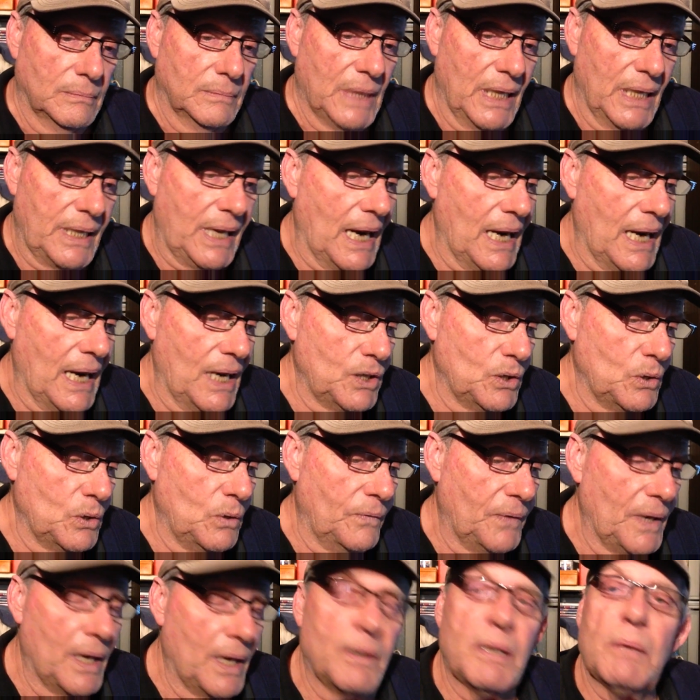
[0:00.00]
occasional
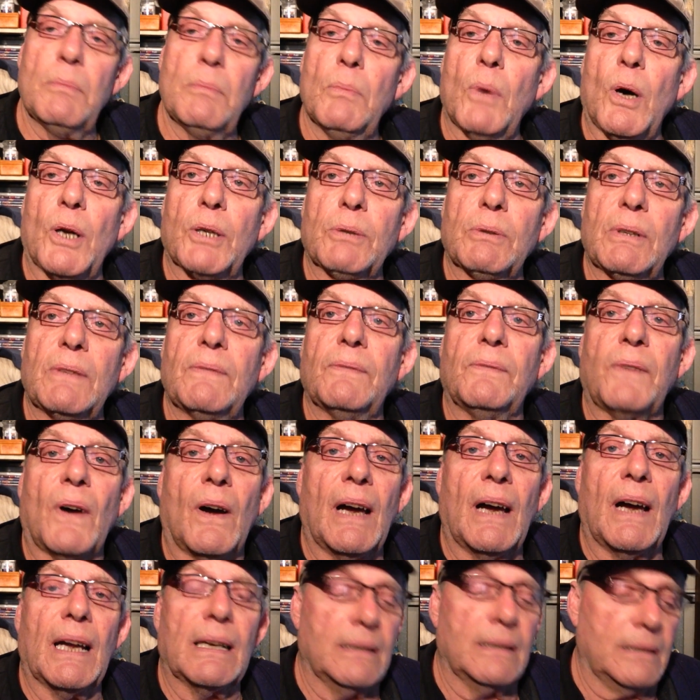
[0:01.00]
very moderate
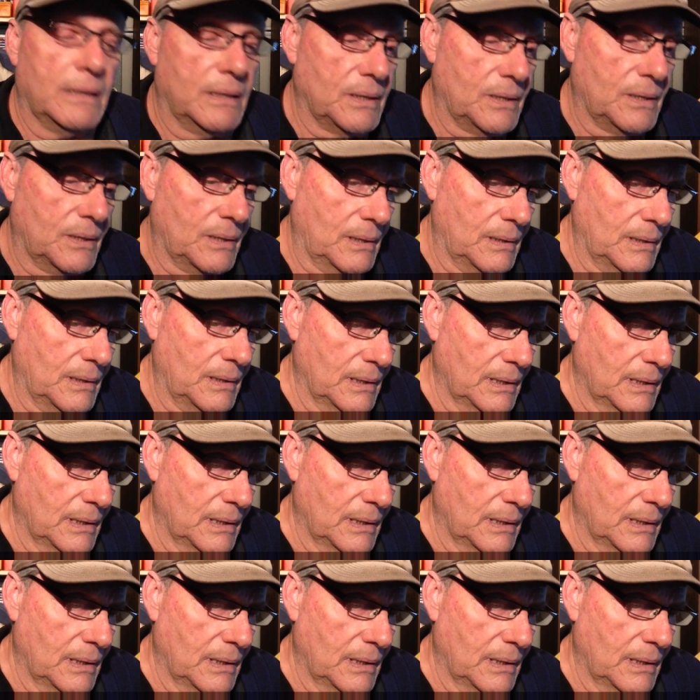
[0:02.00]
violence,